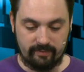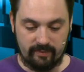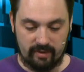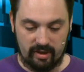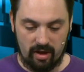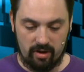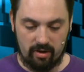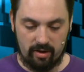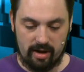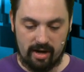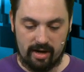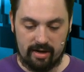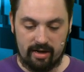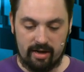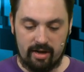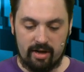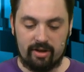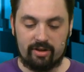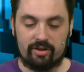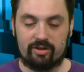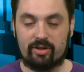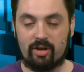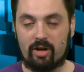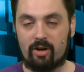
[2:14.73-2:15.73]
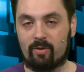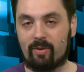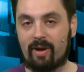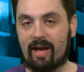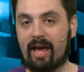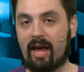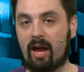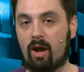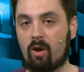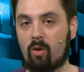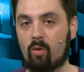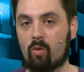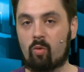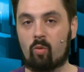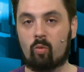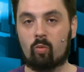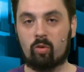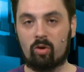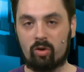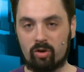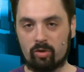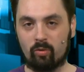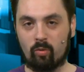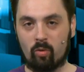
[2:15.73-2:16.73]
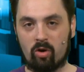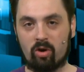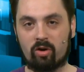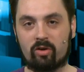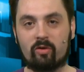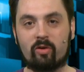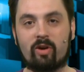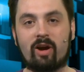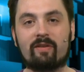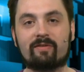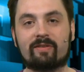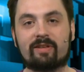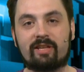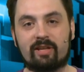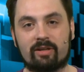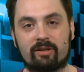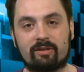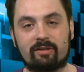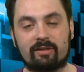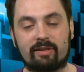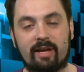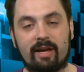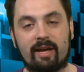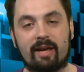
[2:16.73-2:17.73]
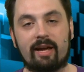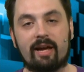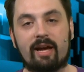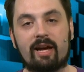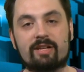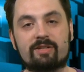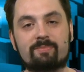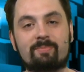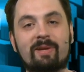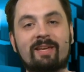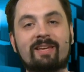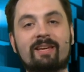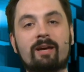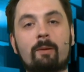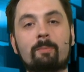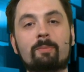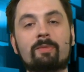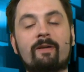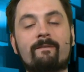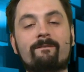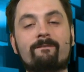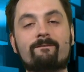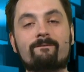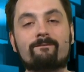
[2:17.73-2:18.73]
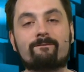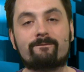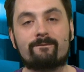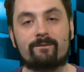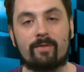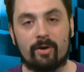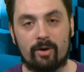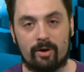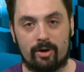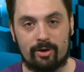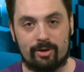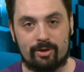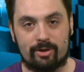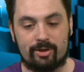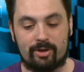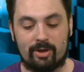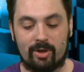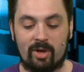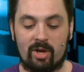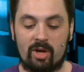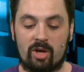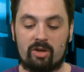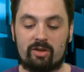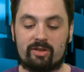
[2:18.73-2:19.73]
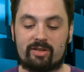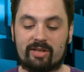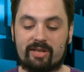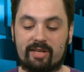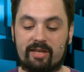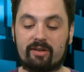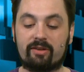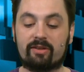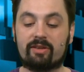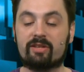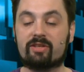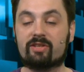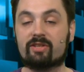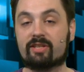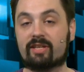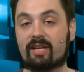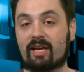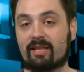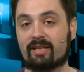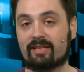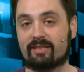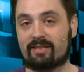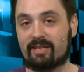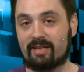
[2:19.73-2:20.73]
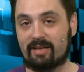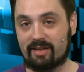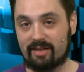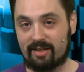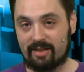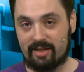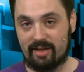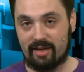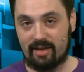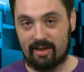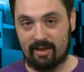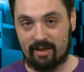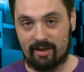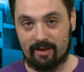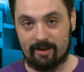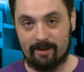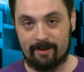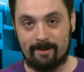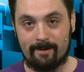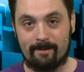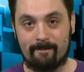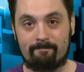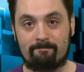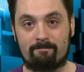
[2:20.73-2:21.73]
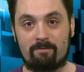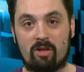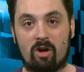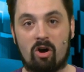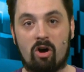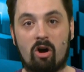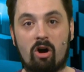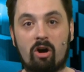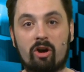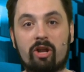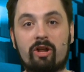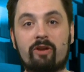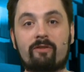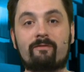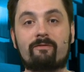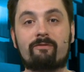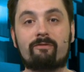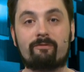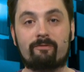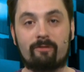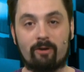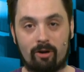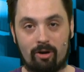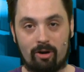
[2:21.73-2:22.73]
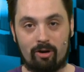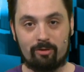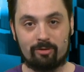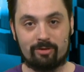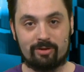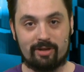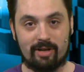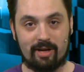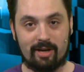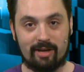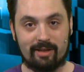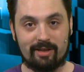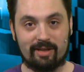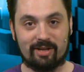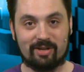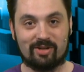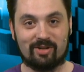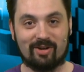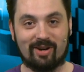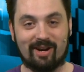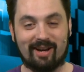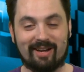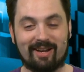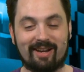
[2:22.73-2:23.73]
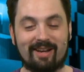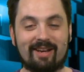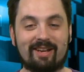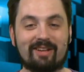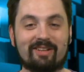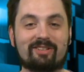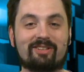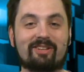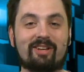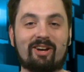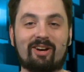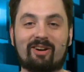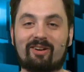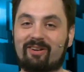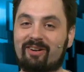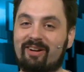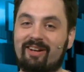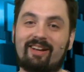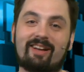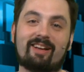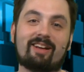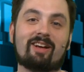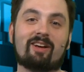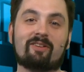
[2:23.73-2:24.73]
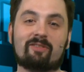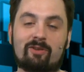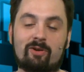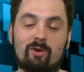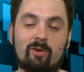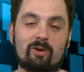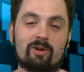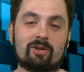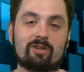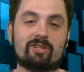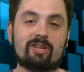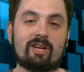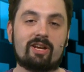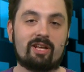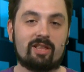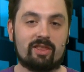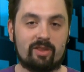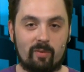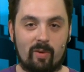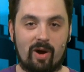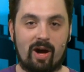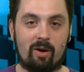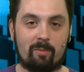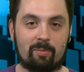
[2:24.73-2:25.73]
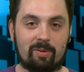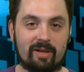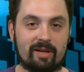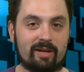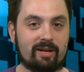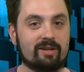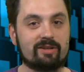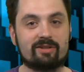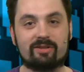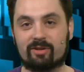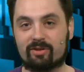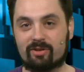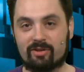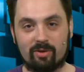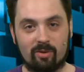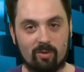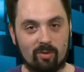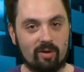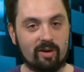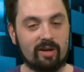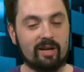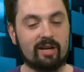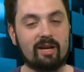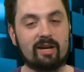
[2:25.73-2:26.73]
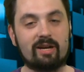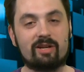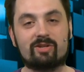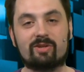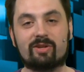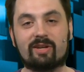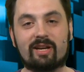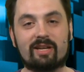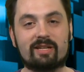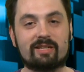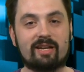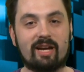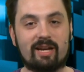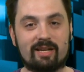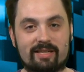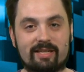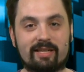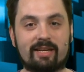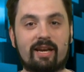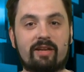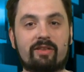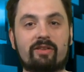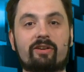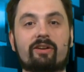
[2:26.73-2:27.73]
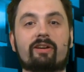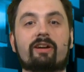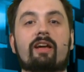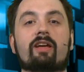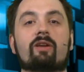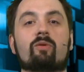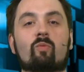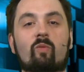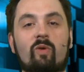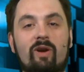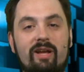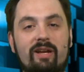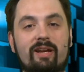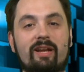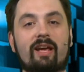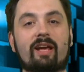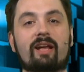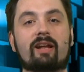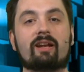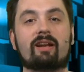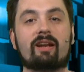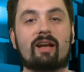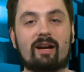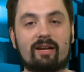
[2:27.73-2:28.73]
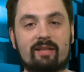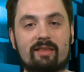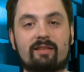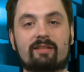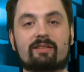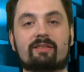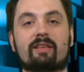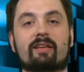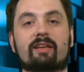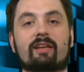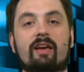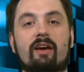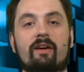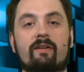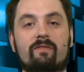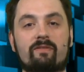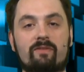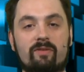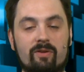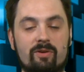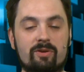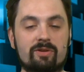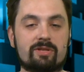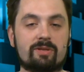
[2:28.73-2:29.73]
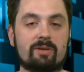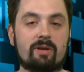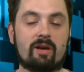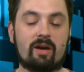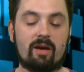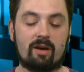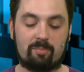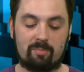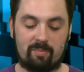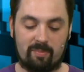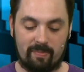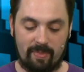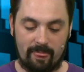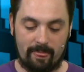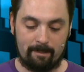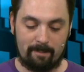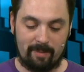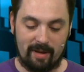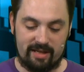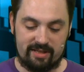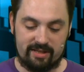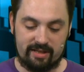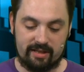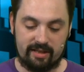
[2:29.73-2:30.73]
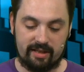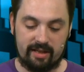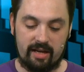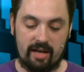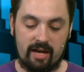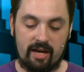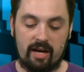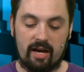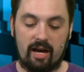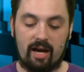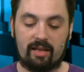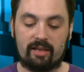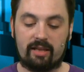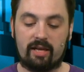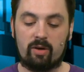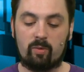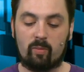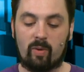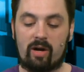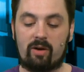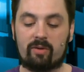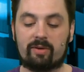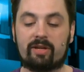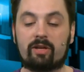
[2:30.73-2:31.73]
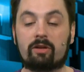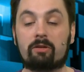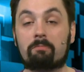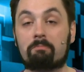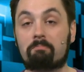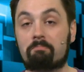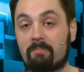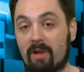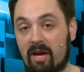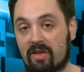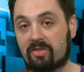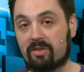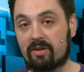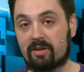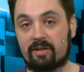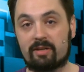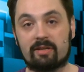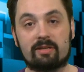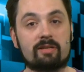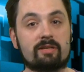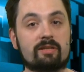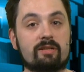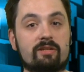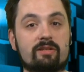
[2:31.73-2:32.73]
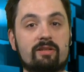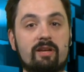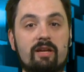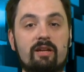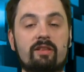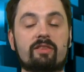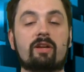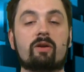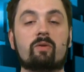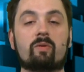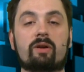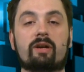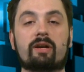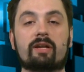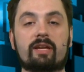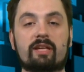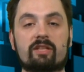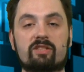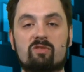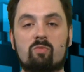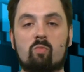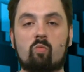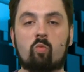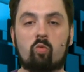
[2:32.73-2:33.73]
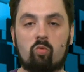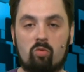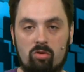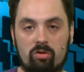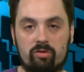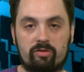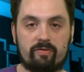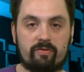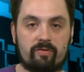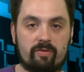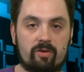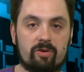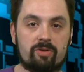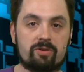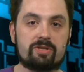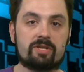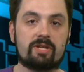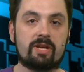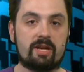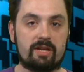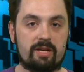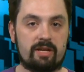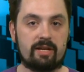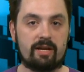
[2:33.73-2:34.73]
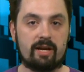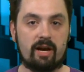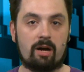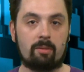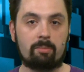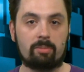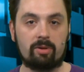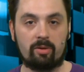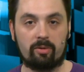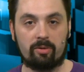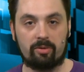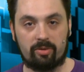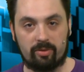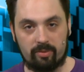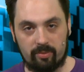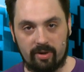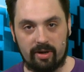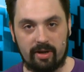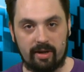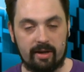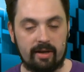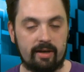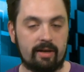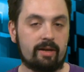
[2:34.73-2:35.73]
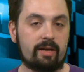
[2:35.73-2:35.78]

All right, so a World of Warcraft guild has become the first to kill the Skeleton King on Inferno setting. That's right. So, of course, the WoW players, they're so organized. You guys got together and went and knocked this thing out first. Uh, basically, Elite WoW Guild Method decided they wanted to get some world first in Diablo 3.